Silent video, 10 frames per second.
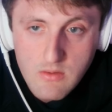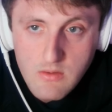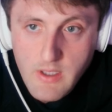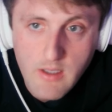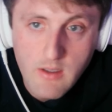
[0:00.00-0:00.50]

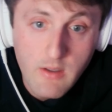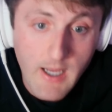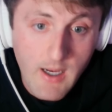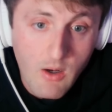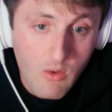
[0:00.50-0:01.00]
then
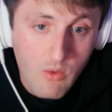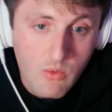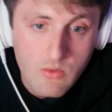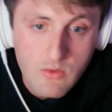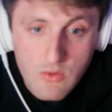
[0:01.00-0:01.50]
now
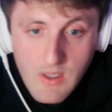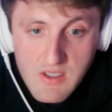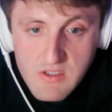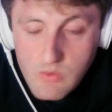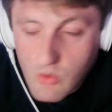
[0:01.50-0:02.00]
you guys
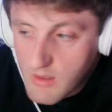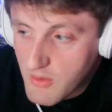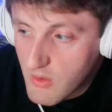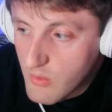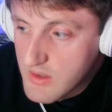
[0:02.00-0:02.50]
see where I'm
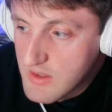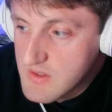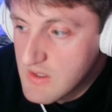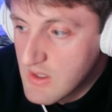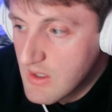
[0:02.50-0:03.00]
going with
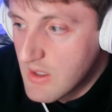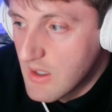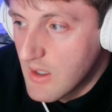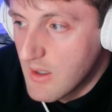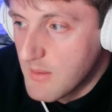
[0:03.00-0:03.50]
this.
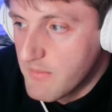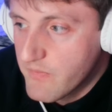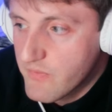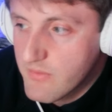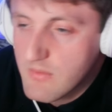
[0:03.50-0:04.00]

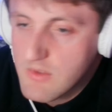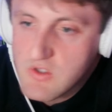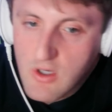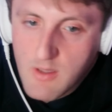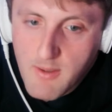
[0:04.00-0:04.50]
Let's
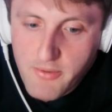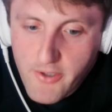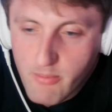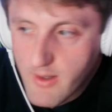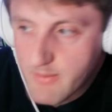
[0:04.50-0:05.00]
talk about
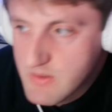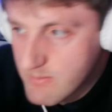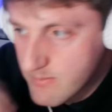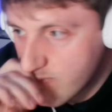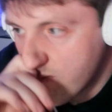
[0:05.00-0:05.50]
player props.
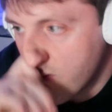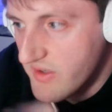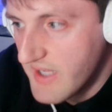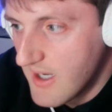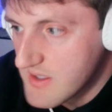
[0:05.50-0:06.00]
For
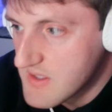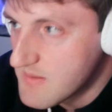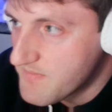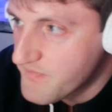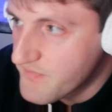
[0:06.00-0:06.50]
Dallas,
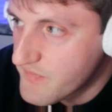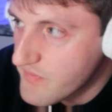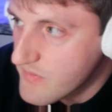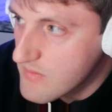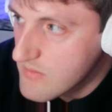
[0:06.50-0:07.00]

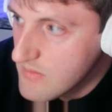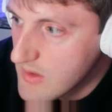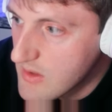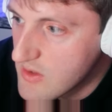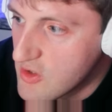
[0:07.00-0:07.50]

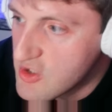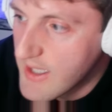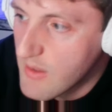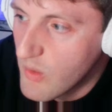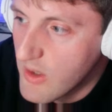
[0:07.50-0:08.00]

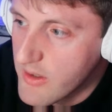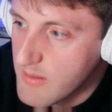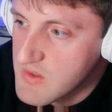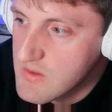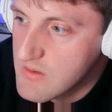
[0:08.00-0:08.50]
Jalen
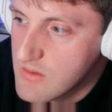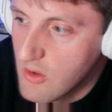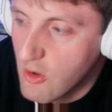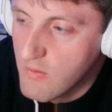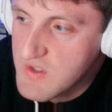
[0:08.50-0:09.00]
Williams,
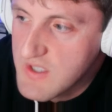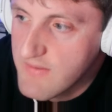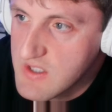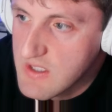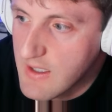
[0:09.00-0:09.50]
over
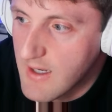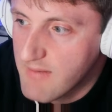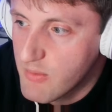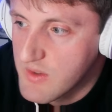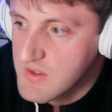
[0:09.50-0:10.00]
17.5
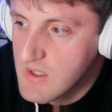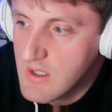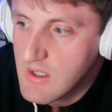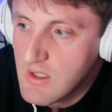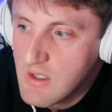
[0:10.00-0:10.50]
points.
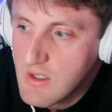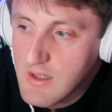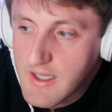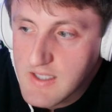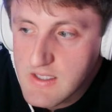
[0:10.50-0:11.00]

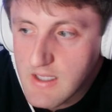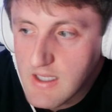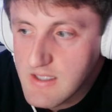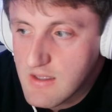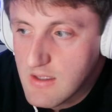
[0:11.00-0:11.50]
Like I said,
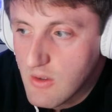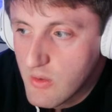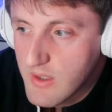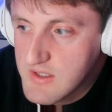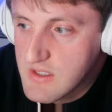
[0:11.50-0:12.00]
guys, I think
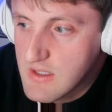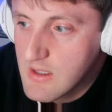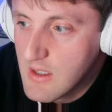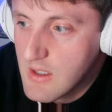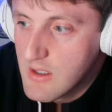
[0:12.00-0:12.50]
OKC
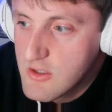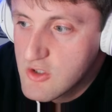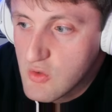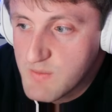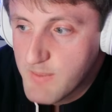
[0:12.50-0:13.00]

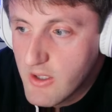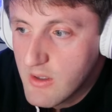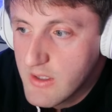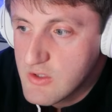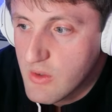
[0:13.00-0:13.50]
shoots better.
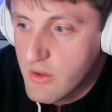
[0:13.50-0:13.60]
He took